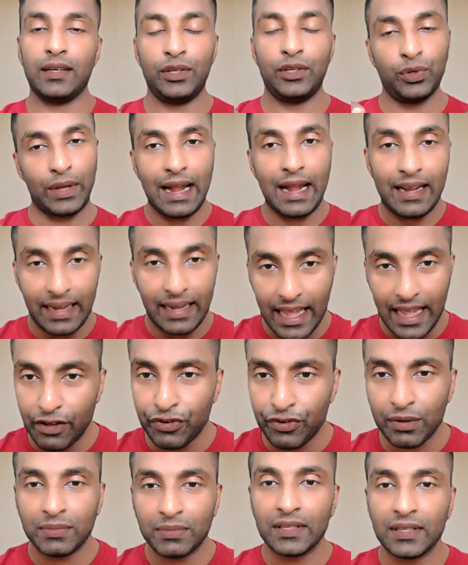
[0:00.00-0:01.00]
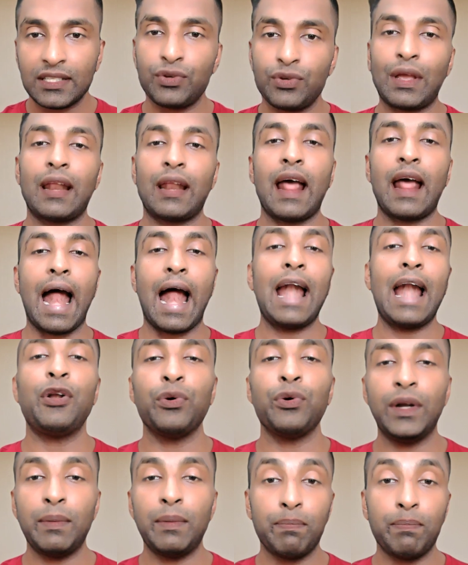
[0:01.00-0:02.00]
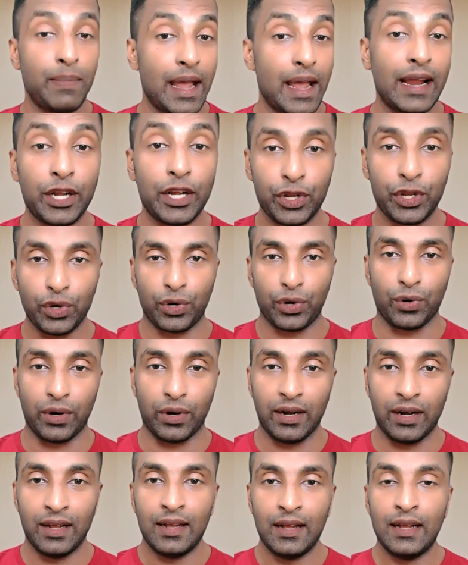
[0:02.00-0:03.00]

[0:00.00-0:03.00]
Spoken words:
You can take from this, you can add to it, make it your own.